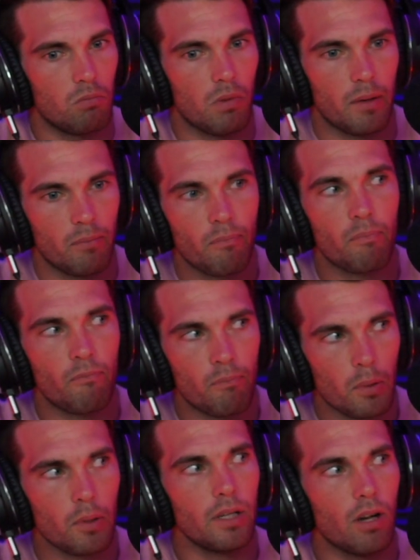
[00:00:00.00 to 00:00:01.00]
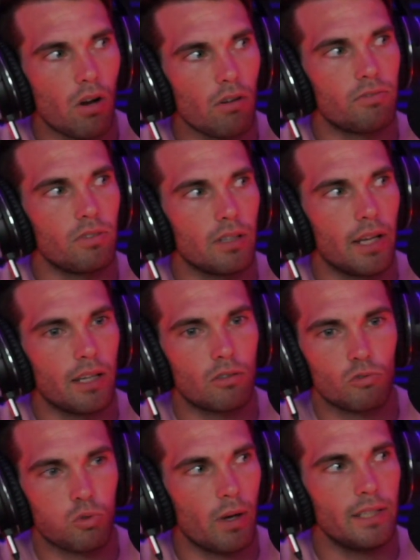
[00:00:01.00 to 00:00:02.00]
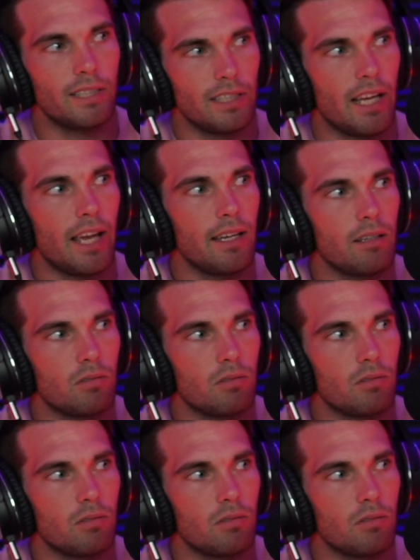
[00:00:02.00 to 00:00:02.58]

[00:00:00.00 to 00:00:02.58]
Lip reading: Like pretty often, like twice a day.